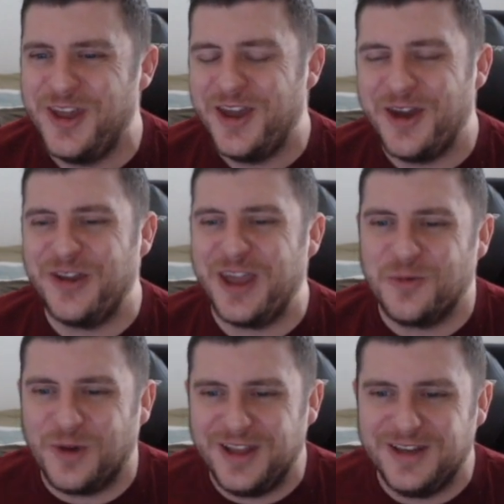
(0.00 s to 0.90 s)
Okay,
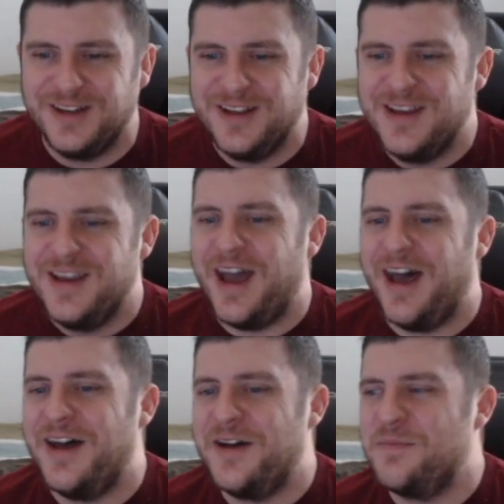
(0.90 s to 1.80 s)
what?
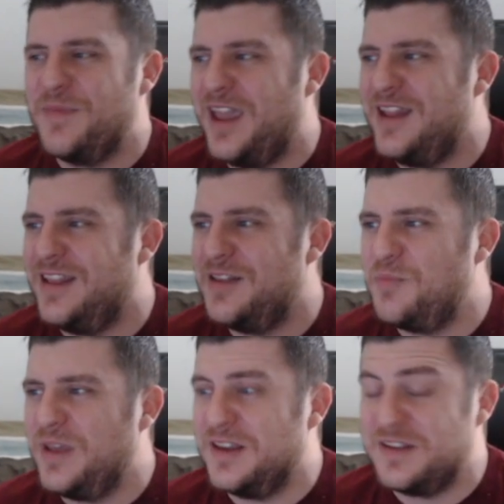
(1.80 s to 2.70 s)

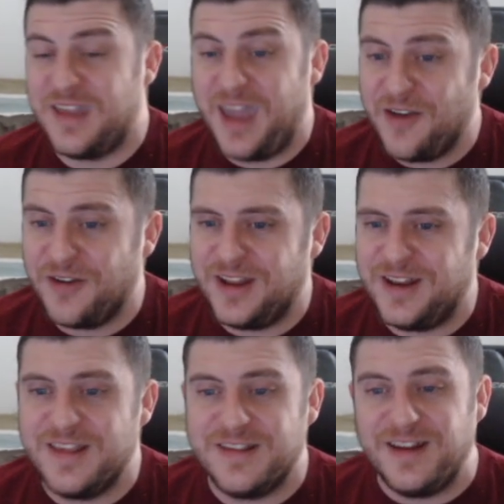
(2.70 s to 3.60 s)
Because Carrot
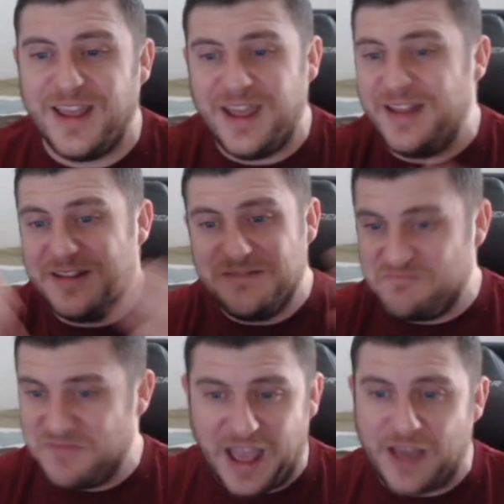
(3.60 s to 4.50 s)
is an
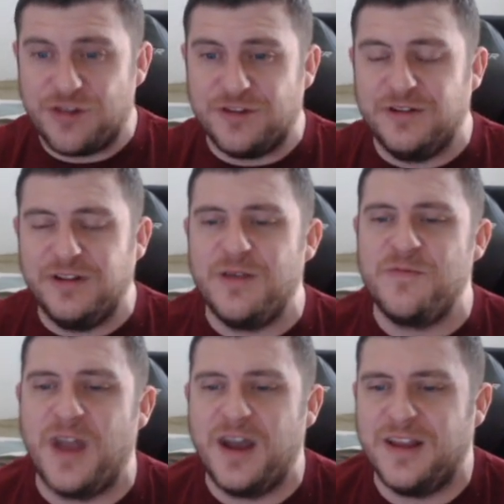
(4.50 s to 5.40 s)
national,
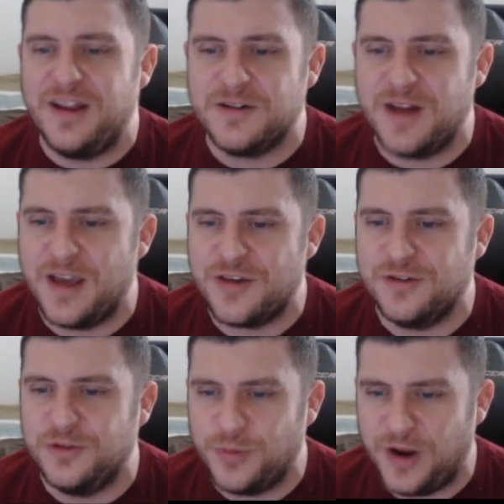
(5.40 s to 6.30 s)
if not
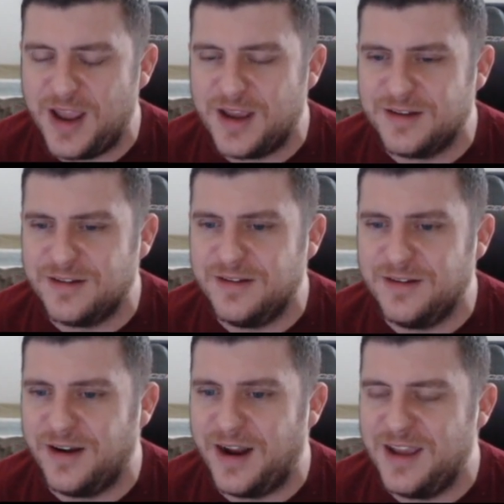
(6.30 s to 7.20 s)
international brand,
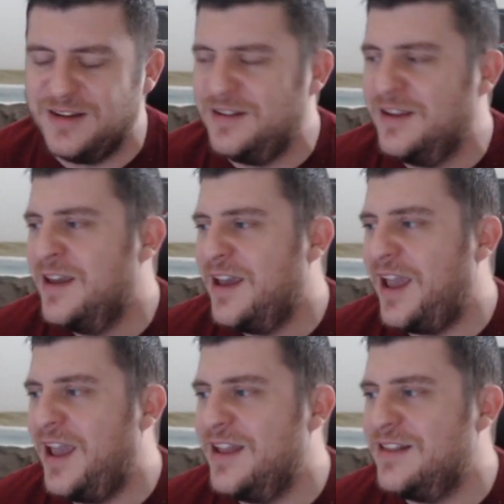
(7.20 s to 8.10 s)
all right?
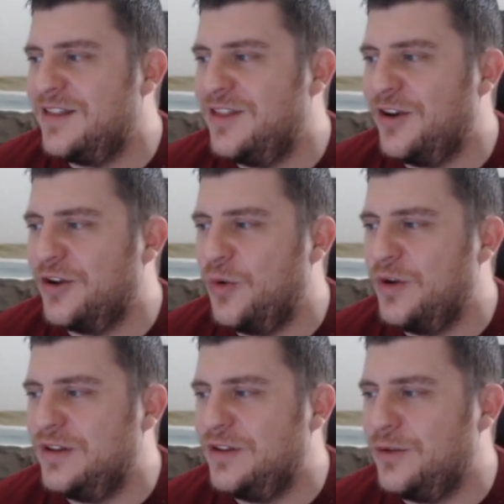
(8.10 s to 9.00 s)
And they're
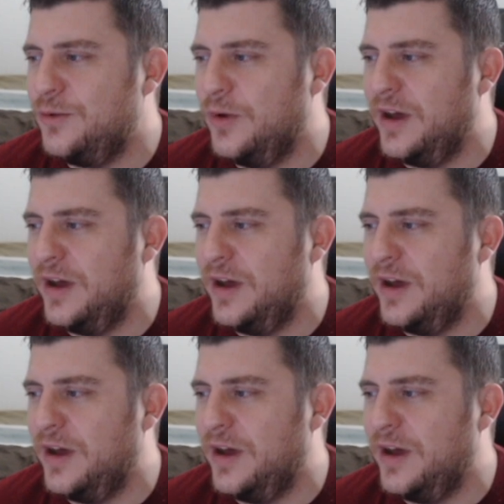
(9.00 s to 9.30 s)
going to do,